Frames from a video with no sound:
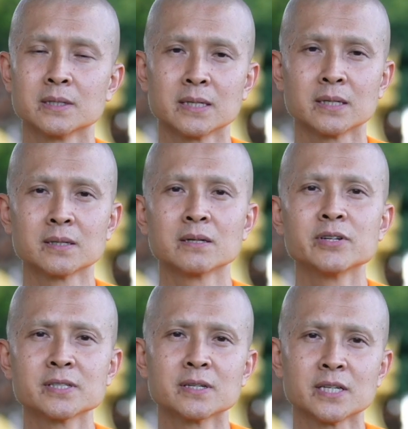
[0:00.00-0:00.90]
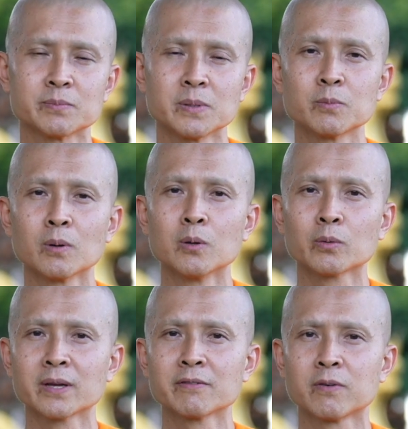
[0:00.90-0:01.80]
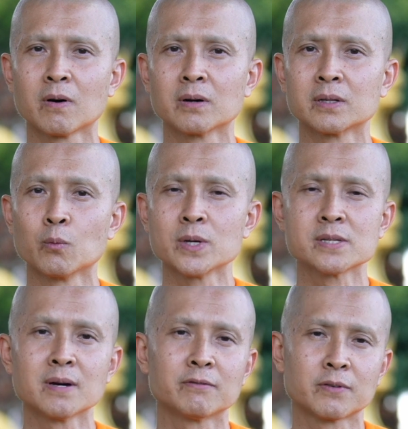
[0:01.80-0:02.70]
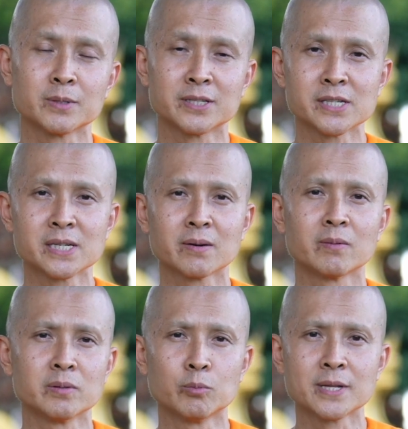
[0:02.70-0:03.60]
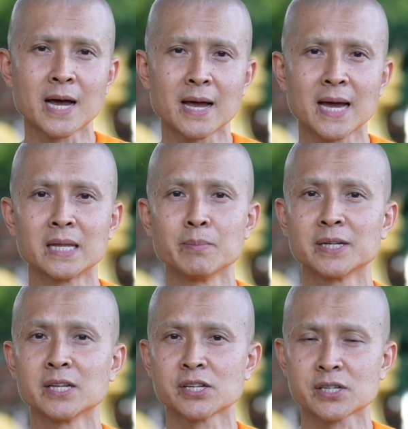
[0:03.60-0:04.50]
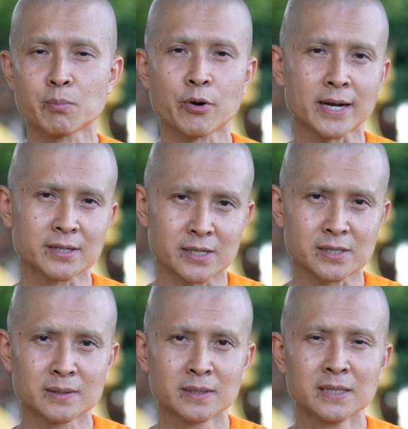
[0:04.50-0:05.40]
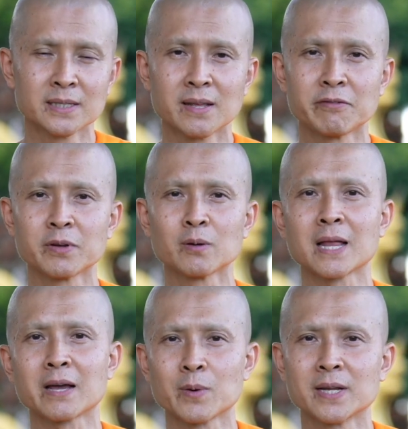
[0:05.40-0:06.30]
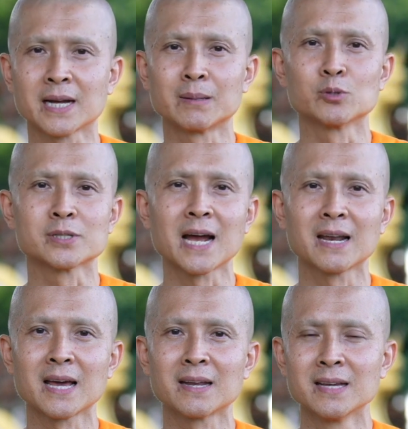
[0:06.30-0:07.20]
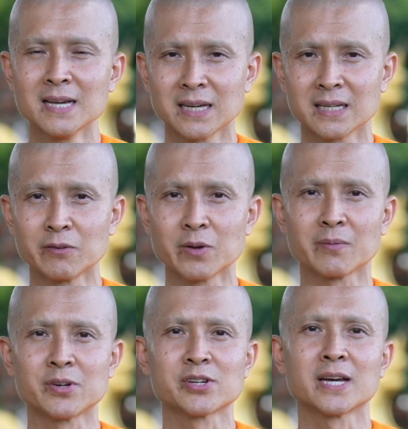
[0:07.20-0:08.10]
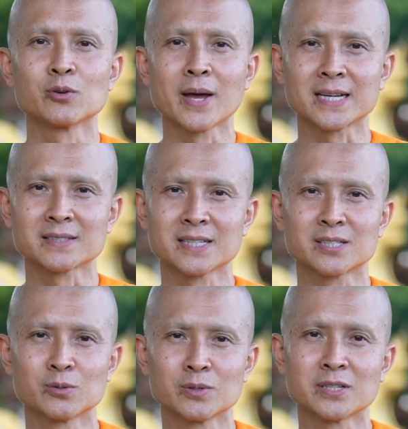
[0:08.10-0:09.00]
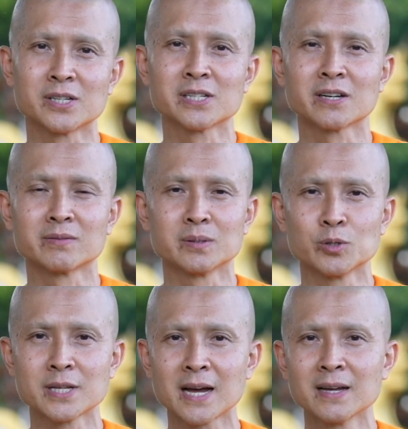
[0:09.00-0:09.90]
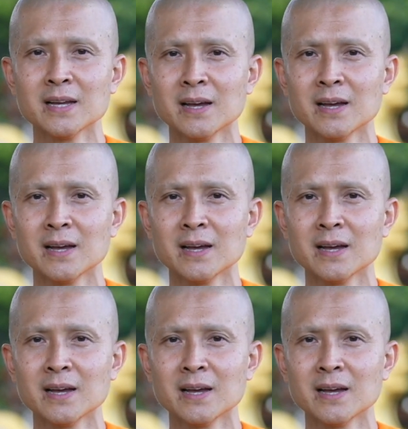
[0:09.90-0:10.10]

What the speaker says: And the third reason is people looking for the wisdom from the teaching of the Buddha and the meditation practice. They feel like when they come to Thailand, they will have a chance to access to the teaching of the Buddha,